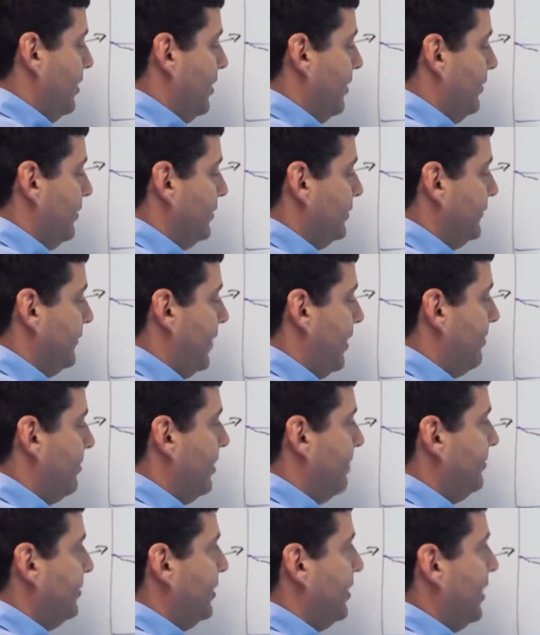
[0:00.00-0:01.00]
And these fiber
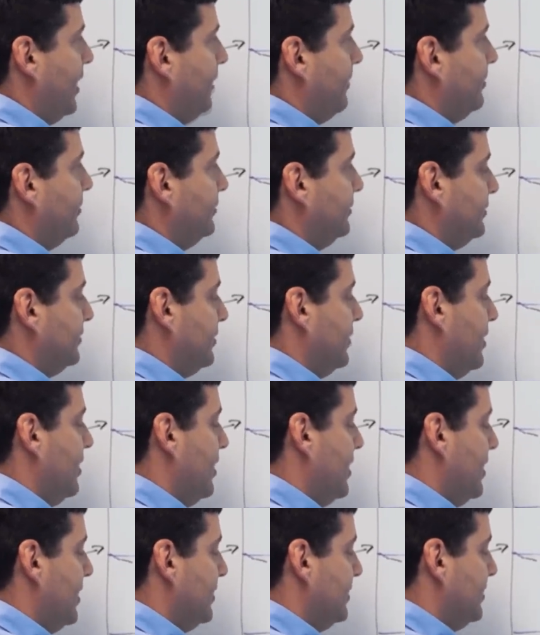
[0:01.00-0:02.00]
optic cables
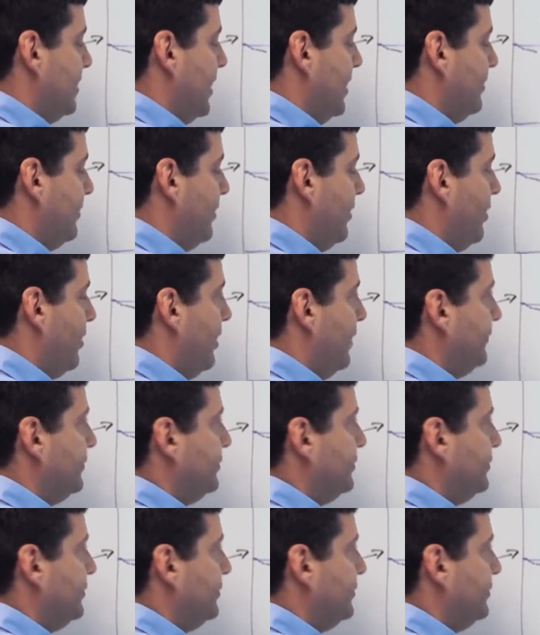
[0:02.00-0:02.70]
take the RF